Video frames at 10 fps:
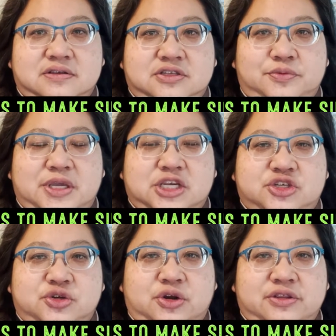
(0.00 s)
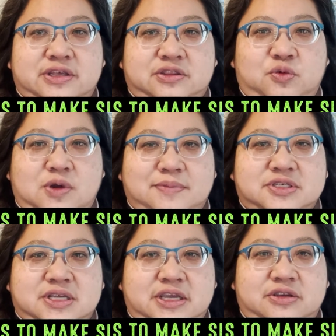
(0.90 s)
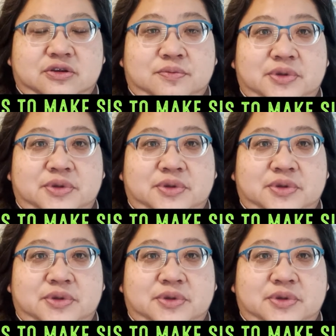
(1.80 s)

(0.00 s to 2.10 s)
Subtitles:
to make sure that the website you're